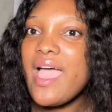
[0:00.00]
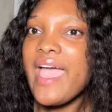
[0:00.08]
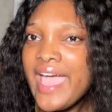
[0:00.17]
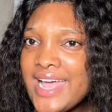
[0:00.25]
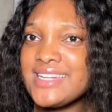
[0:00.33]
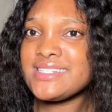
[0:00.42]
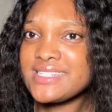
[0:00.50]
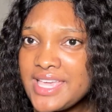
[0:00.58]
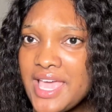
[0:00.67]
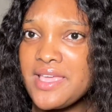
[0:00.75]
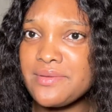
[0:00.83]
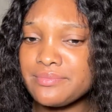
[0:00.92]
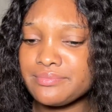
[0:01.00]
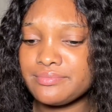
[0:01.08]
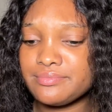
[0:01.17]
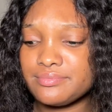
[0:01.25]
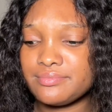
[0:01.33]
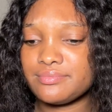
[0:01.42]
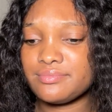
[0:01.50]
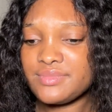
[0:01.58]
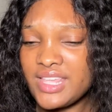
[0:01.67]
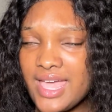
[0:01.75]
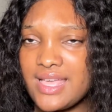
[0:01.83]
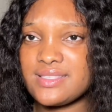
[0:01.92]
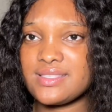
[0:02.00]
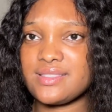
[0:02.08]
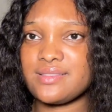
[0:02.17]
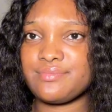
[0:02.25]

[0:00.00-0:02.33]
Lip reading: Head in the game. Yes.